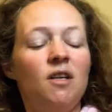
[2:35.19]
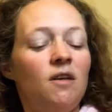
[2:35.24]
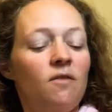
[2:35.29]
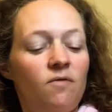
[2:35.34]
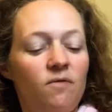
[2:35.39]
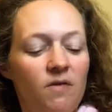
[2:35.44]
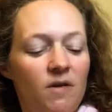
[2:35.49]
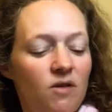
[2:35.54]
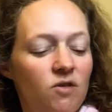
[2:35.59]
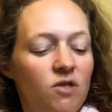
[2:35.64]
It
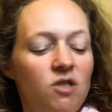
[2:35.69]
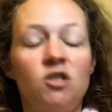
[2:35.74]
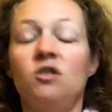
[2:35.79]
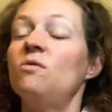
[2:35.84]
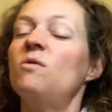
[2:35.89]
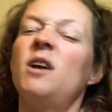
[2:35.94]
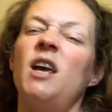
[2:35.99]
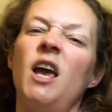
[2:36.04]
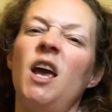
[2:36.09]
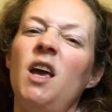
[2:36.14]
feels too
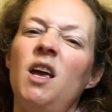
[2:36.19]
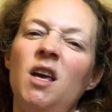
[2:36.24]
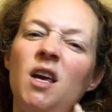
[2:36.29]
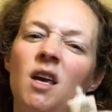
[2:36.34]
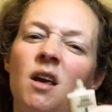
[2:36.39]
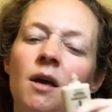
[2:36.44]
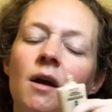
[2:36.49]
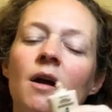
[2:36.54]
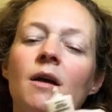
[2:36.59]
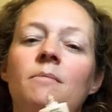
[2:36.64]

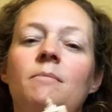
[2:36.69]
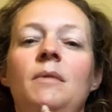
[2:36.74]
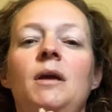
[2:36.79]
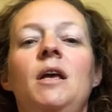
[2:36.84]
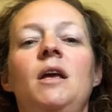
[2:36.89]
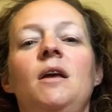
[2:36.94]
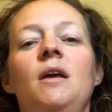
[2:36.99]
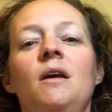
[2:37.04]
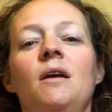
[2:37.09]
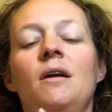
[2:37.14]
cakey on
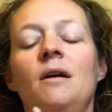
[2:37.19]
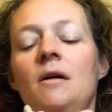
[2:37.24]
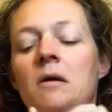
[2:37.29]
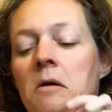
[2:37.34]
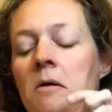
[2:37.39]
me.